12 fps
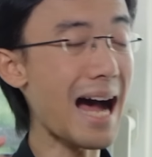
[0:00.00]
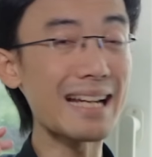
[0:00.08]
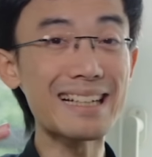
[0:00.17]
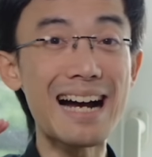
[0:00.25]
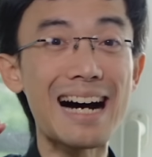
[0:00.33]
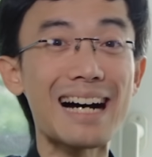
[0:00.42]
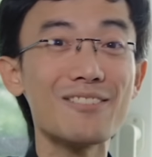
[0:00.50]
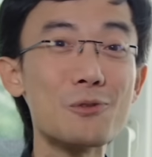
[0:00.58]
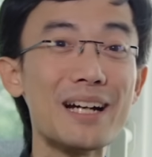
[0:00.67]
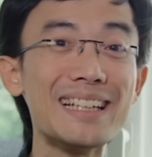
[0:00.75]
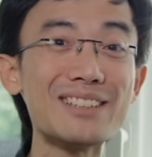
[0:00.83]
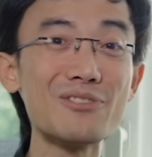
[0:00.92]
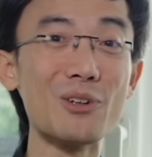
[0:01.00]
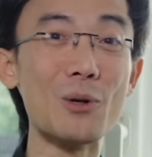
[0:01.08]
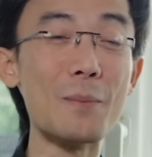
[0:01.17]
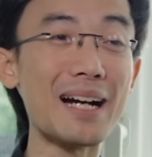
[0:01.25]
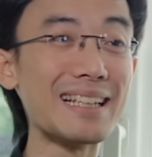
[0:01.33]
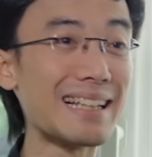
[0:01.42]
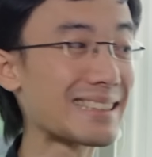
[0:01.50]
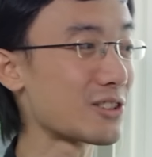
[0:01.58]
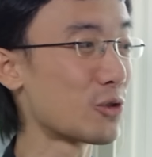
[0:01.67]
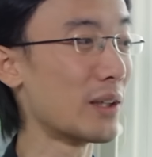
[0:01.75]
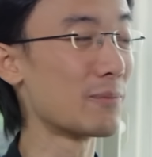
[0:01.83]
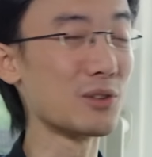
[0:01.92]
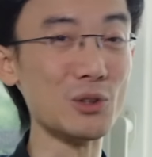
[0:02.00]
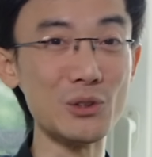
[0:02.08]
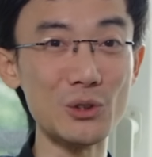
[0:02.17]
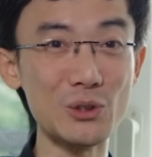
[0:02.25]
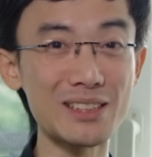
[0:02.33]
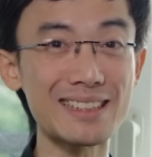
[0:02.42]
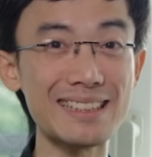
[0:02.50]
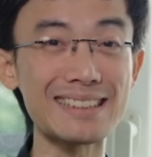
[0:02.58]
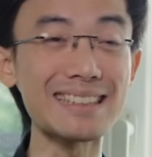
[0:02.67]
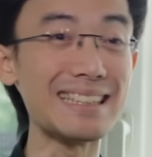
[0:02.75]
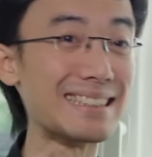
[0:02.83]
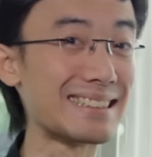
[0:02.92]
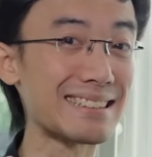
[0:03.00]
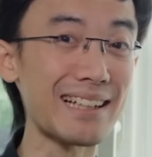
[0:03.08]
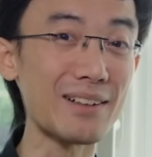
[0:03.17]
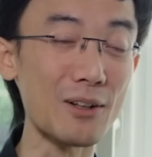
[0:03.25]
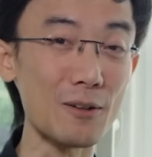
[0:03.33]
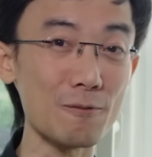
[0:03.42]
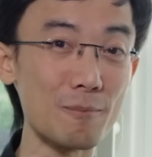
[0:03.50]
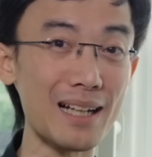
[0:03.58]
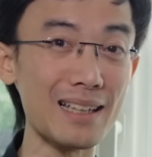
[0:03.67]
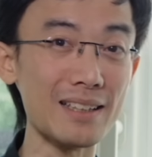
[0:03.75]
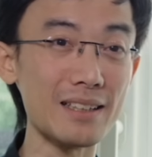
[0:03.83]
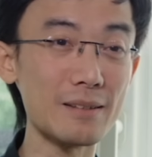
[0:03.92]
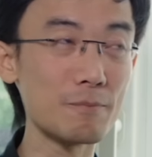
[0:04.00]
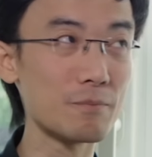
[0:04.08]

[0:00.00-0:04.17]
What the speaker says: I can't wait for my next trip to use this instead of my